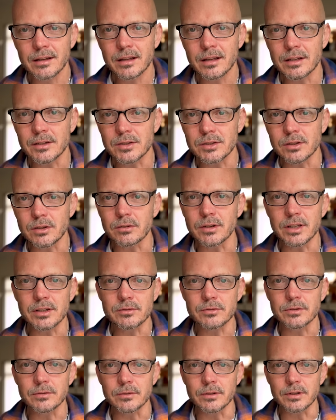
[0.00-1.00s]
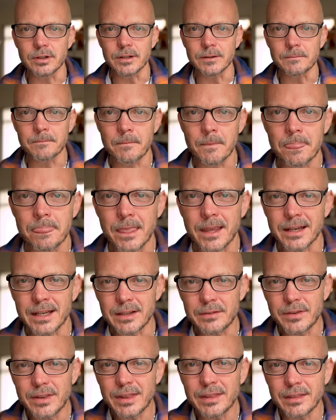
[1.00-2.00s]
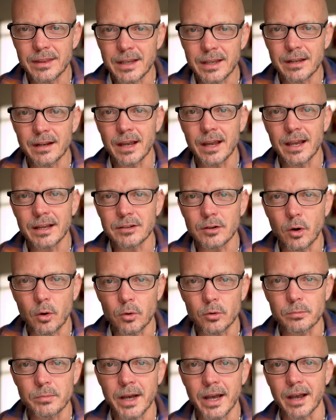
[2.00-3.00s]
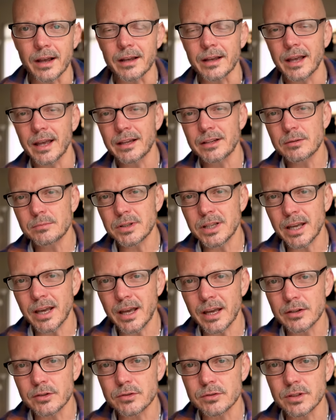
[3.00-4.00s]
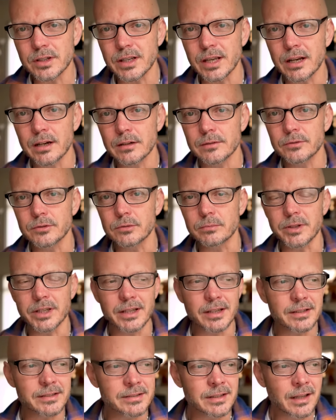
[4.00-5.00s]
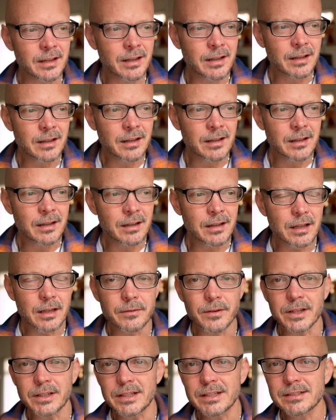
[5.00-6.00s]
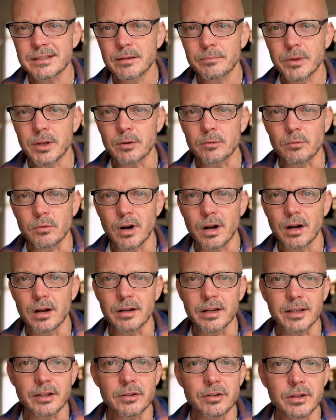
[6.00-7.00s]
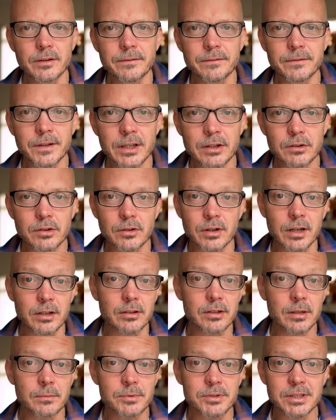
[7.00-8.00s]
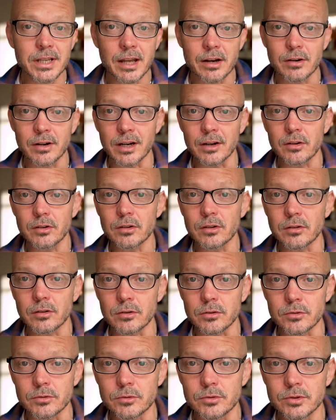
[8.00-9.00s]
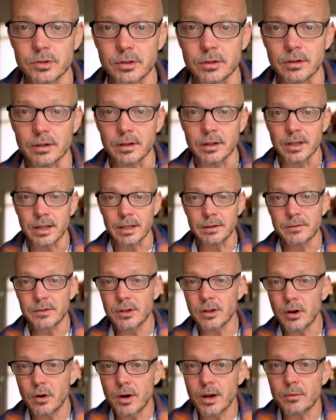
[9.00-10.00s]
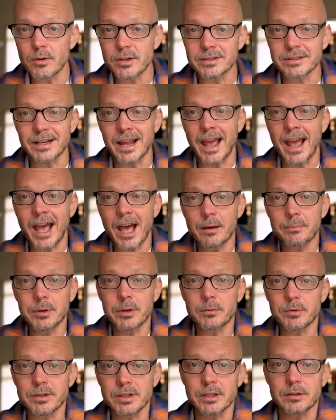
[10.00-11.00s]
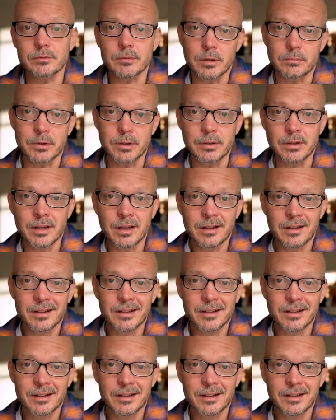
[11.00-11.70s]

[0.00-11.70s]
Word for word: and so introverted. And even then I had to hold back. I had to be extra careful because if I did something wrong, I could offend her, I could upset her, I could lose her. Even though I wasn't happy with these women